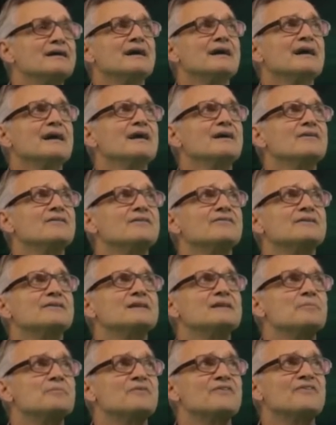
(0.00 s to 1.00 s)
If
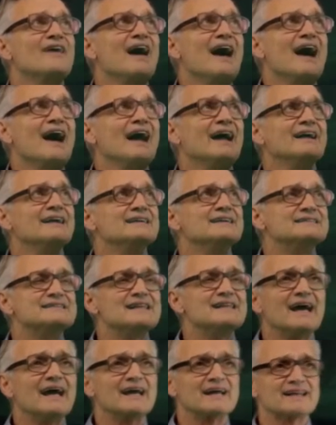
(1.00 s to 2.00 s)
the psi is
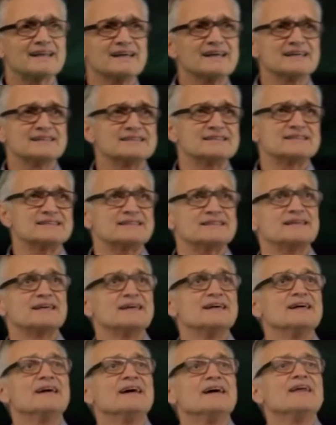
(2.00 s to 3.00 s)
like this,
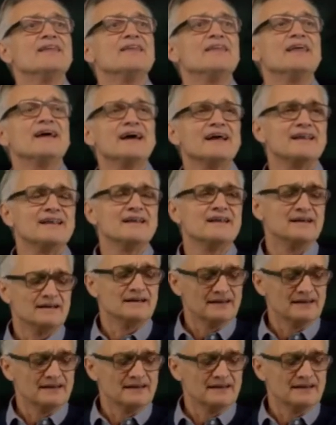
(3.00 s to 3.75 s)
then